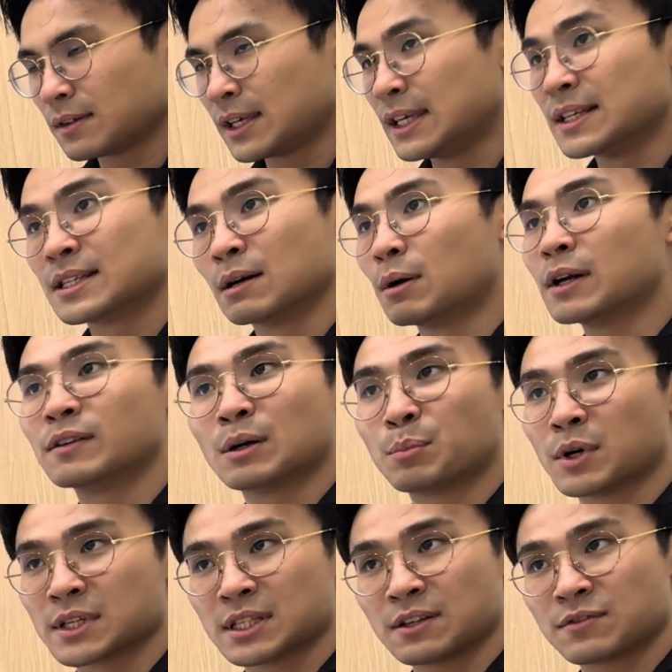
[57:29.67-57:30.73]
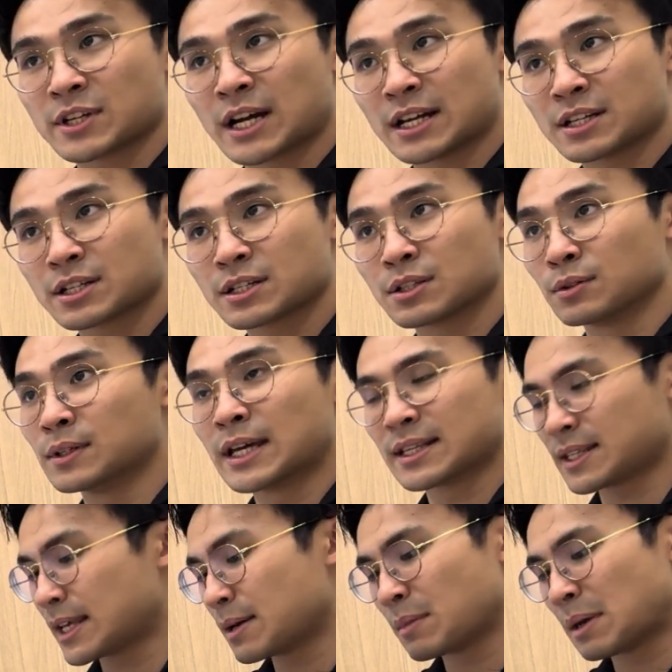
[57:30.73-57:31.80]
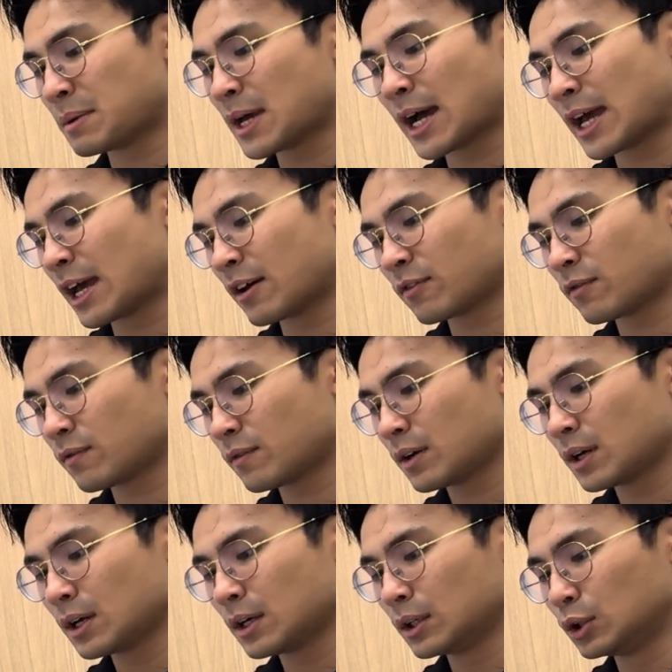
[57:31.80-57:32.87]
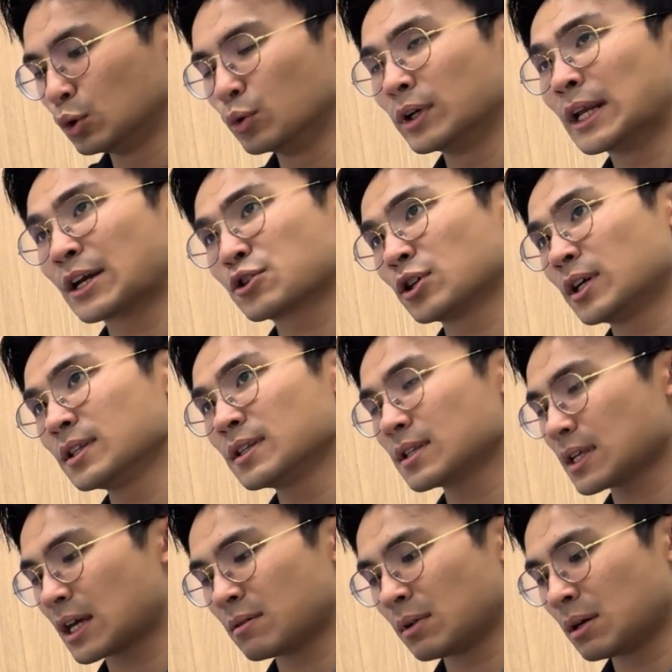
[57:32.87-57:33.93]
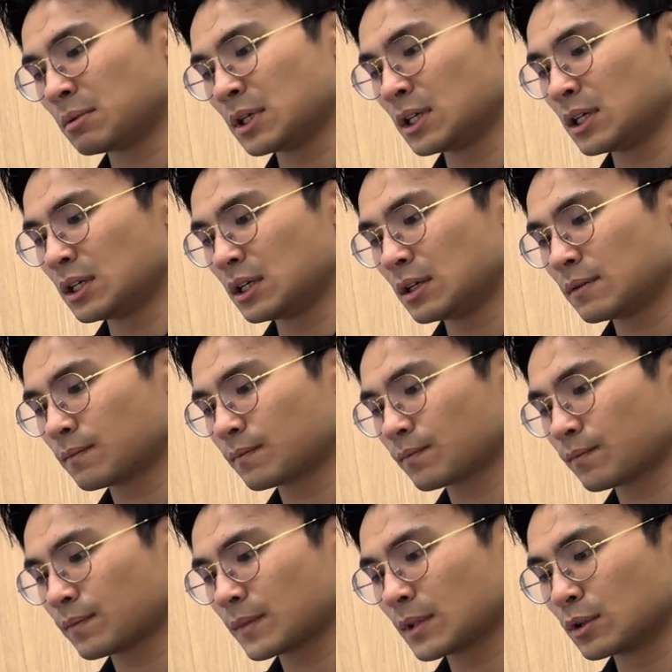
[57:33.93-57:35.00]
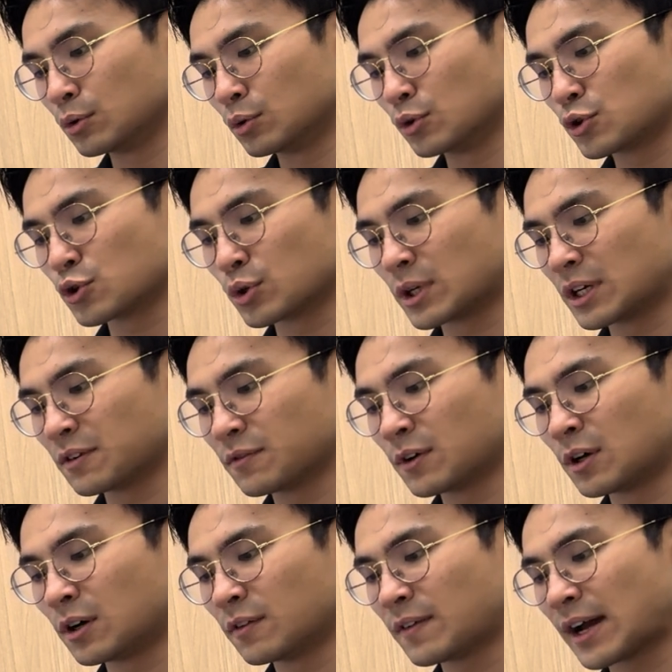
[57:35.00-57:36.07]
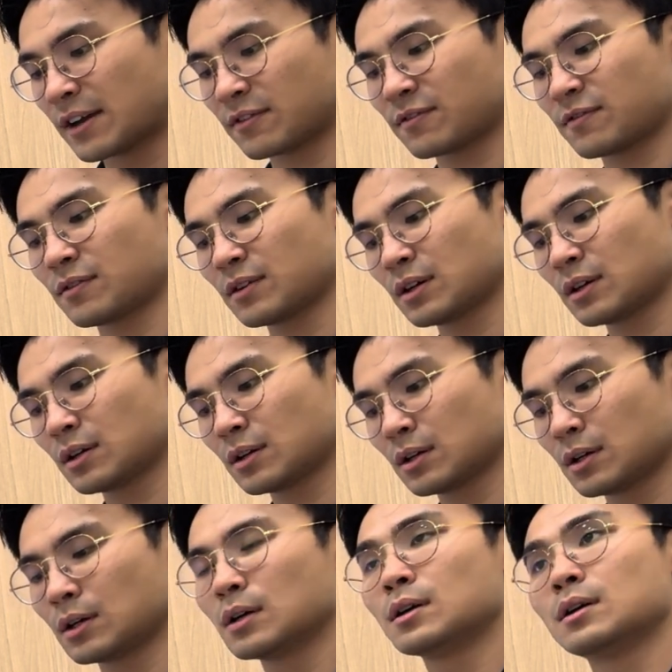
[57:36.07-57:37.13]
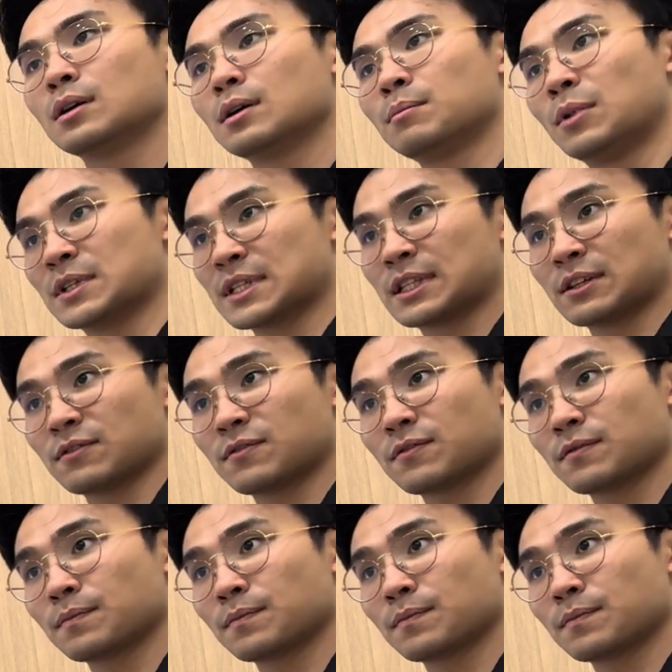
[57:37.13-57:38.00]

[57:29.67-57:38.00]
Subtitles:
he's the one with the positive charge. So let's say maybe I have 2 electrons and maybe 2, 3, 4, 5 positive.